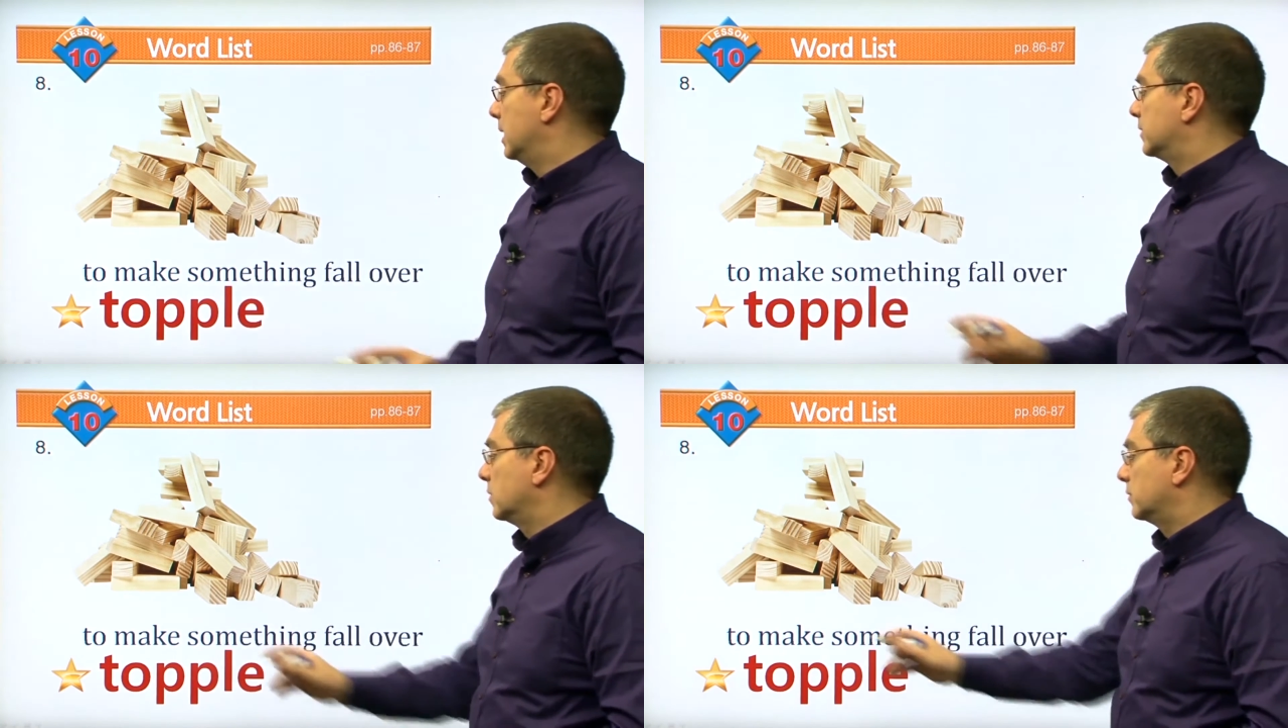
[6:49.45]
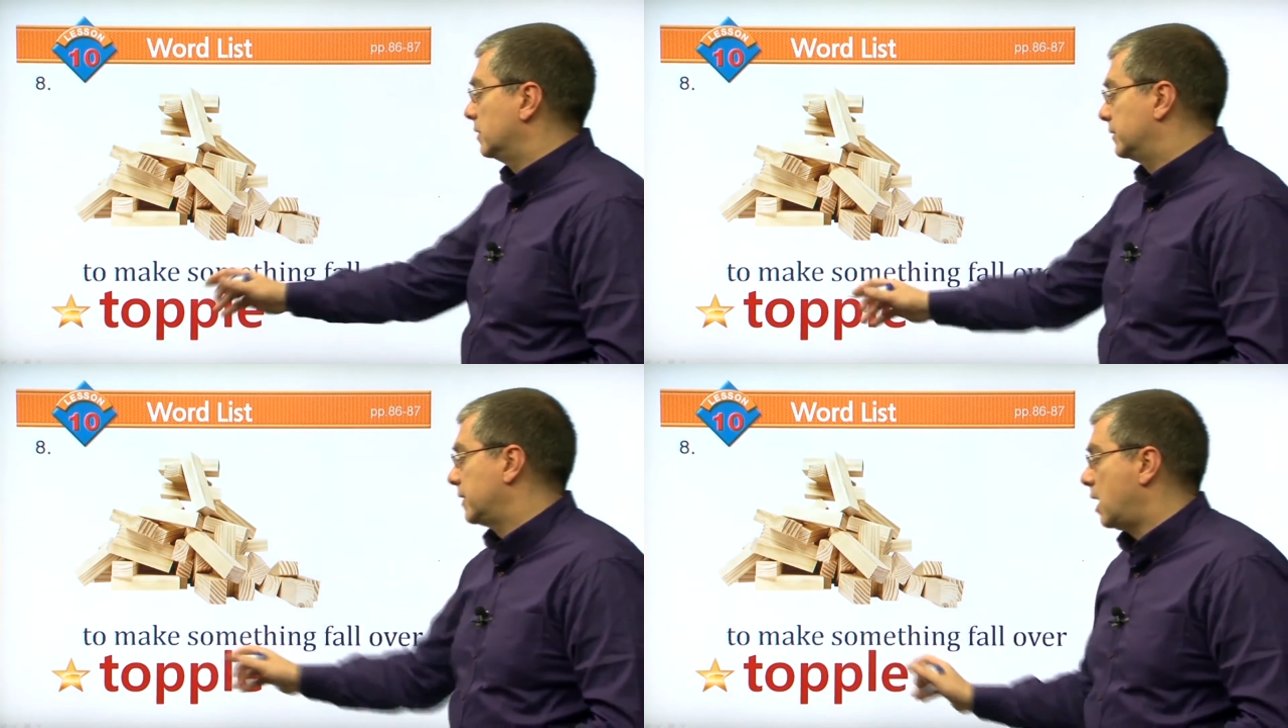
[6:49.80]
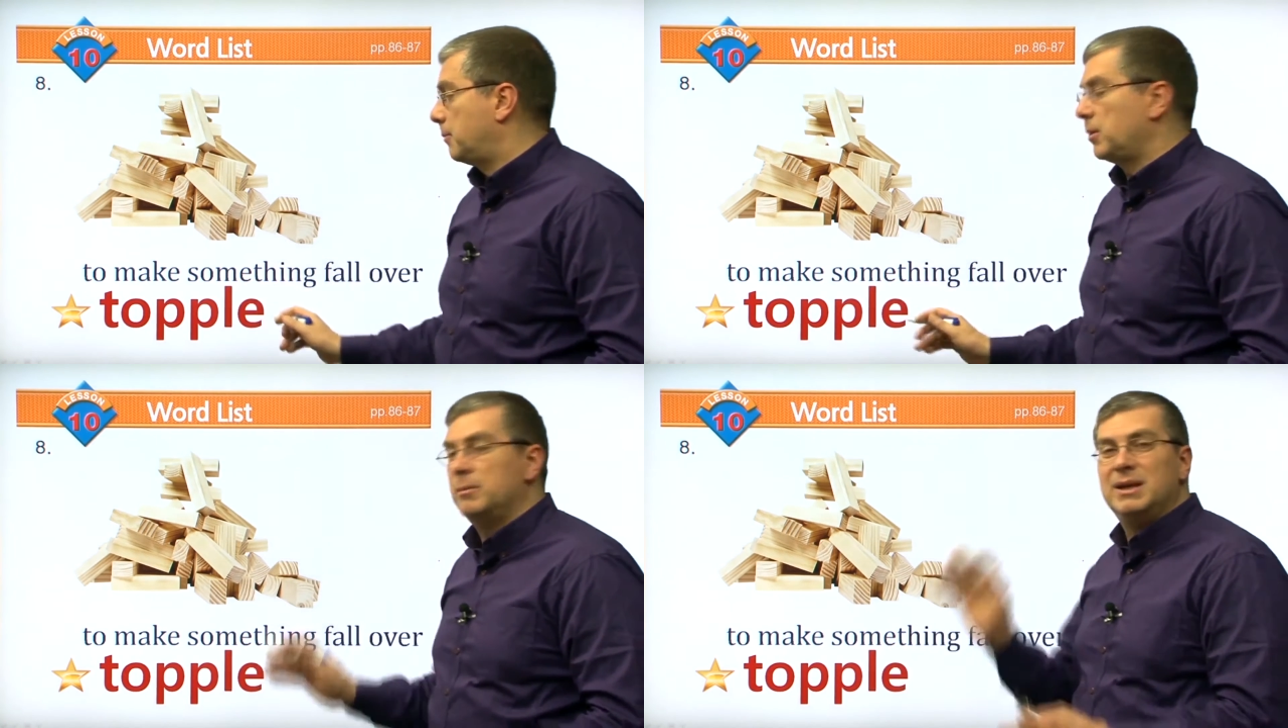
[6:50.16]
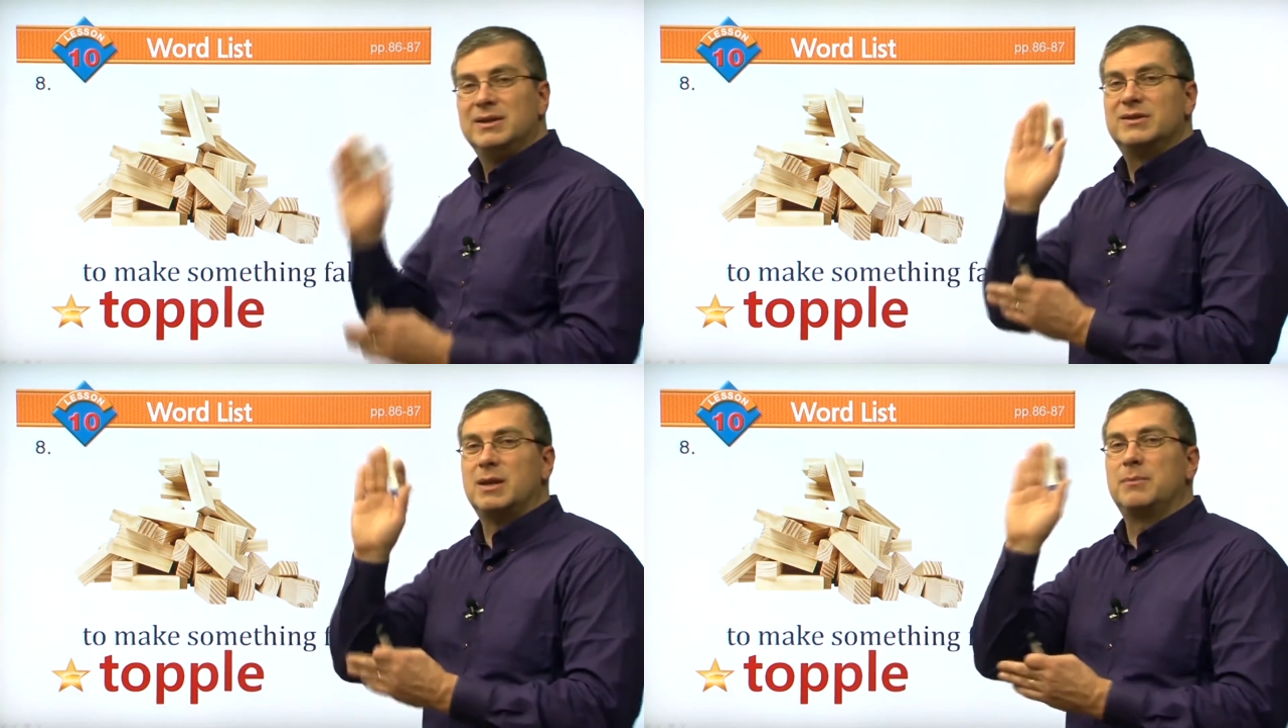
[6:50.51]
So to topple
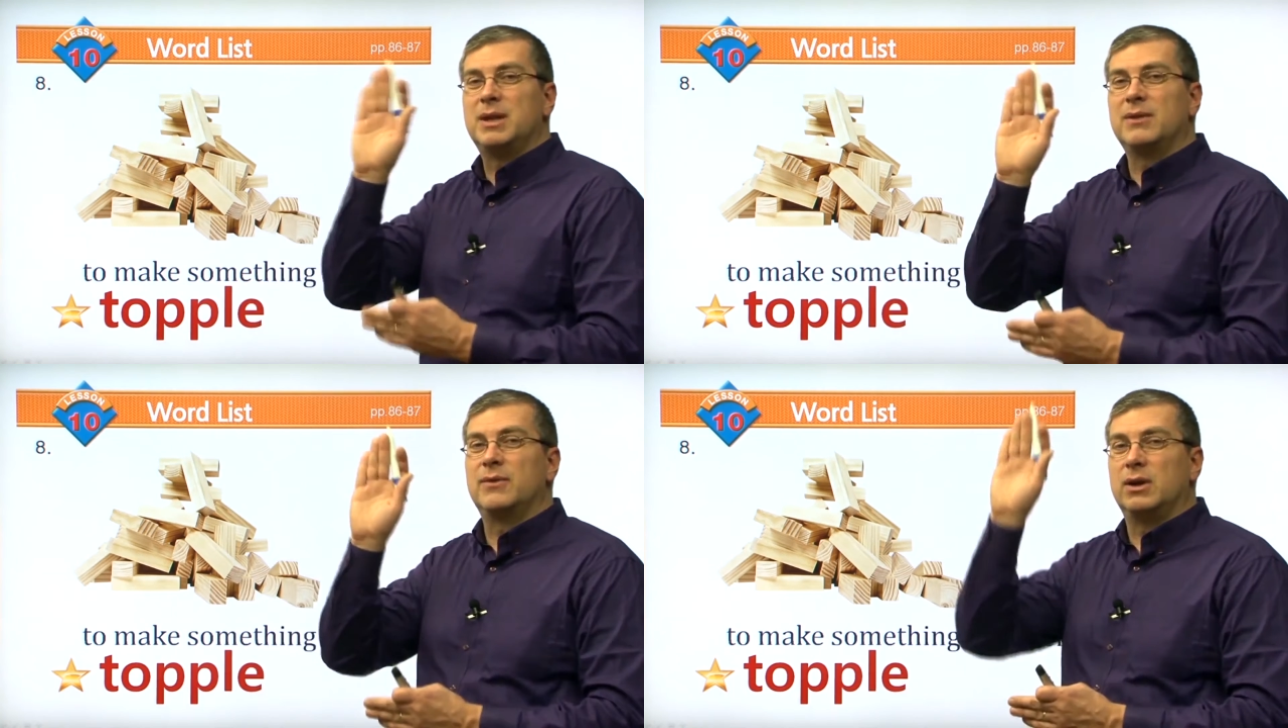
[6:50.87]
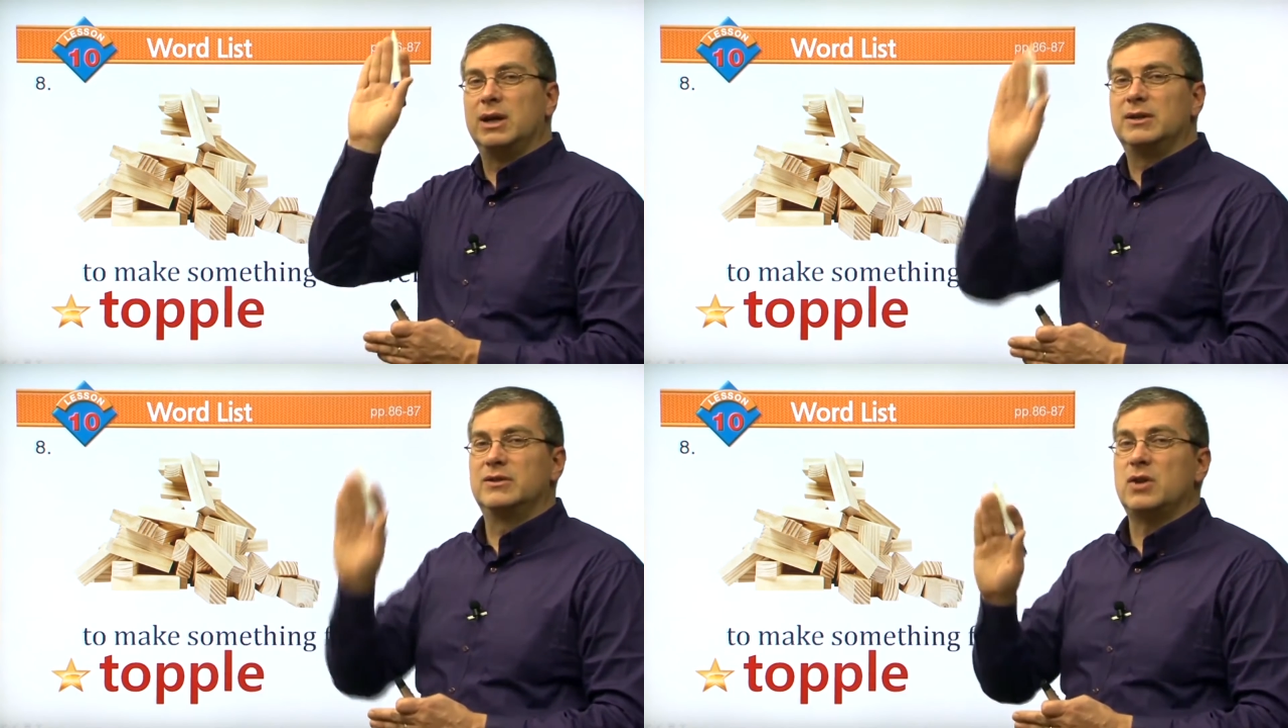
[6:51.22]
means something very